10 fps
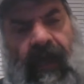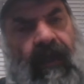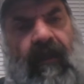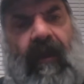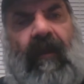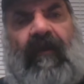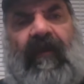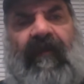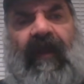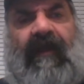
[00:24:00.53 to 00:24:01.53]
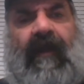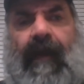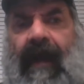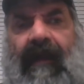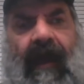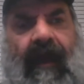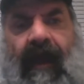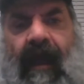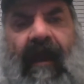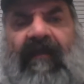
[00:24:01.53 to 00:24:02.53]
He, he was conflicted about that,
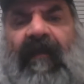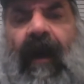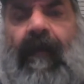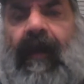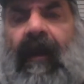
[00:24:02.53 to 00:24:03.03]
and, and that's fine.